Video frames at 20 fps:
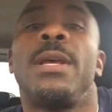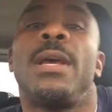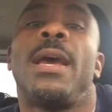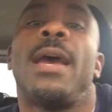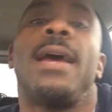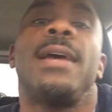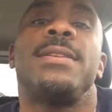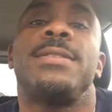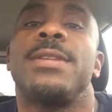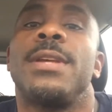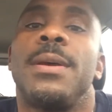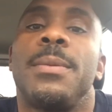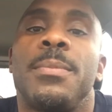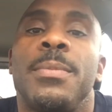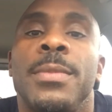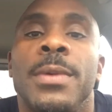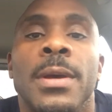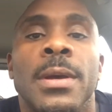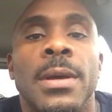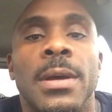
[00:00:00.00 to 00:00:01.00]
as I'm
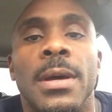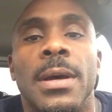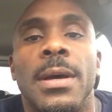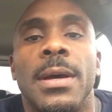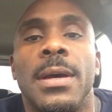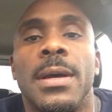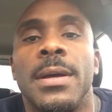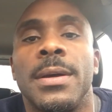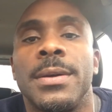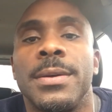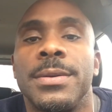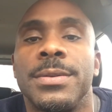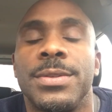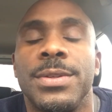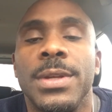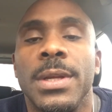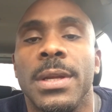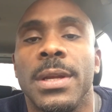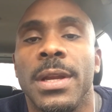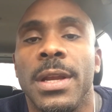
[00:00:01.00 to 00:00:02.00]

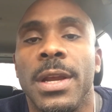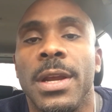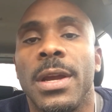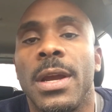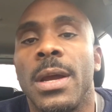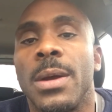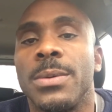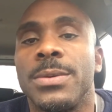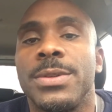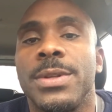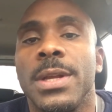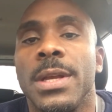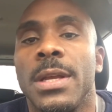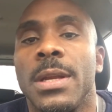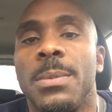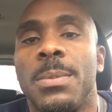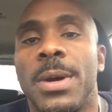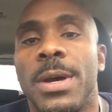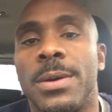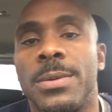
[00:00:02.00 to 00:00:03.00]
sitting here, I was thinking
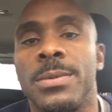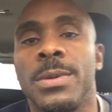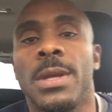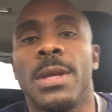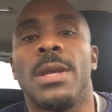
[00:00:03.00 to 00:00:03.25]
about